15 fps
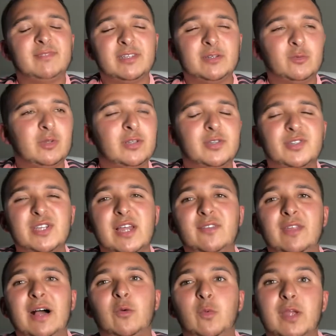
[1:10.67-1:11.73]
Well, saying
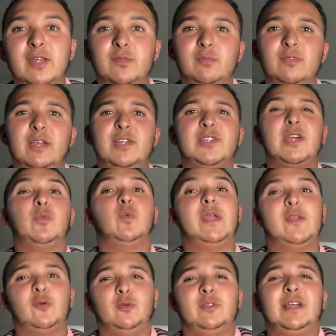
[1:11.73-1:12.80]
that, they said we
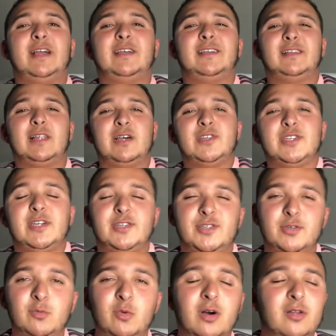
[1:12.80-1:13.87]
couldn't hack it last season,
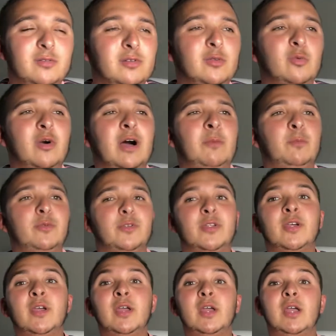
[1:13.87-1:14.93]
and look what happened.
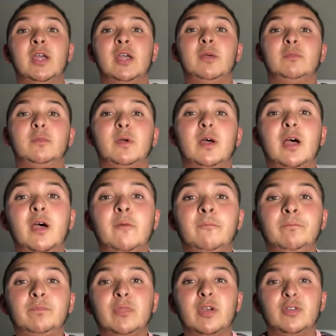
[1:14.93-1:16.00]
But
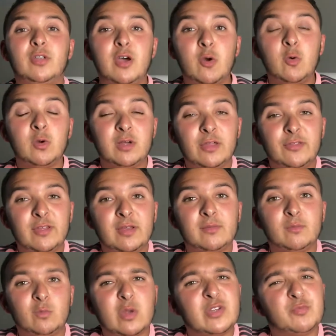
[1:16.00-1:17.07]
no, I think
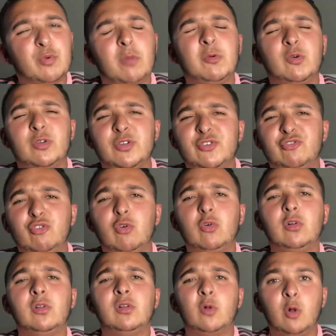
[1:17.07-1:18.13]
West Brom are going to
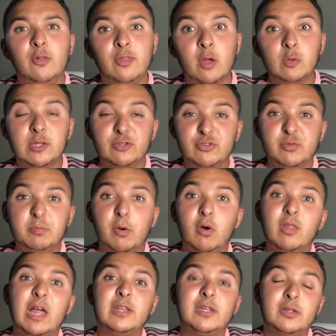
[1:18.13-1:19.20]
struggle. Although they just bought
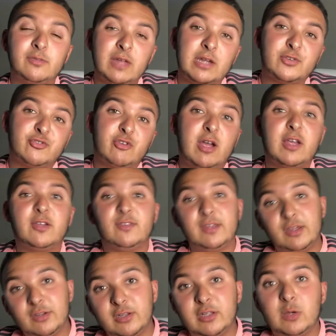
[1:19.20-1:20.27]
that striker they
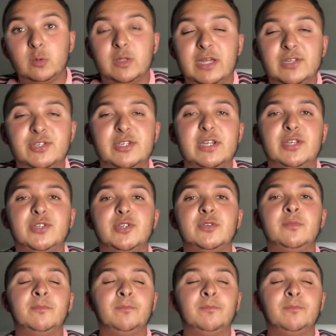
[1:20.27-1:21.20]
had on loan last season,